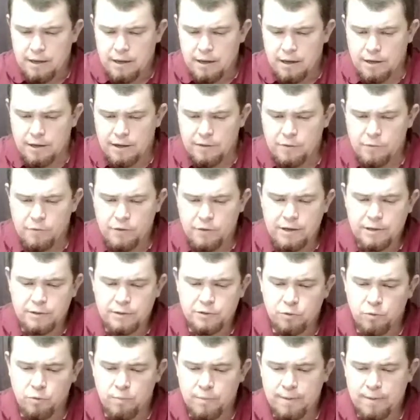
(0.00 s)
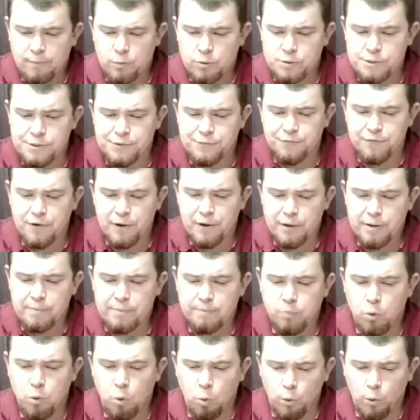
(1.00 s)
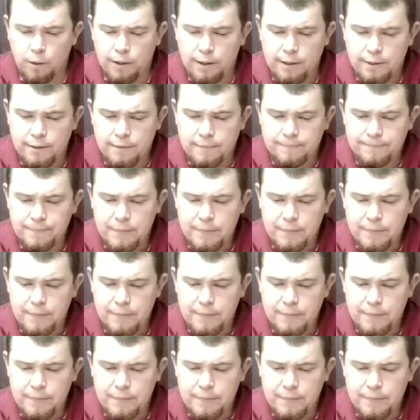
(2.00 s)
Another thing to remember is it's very important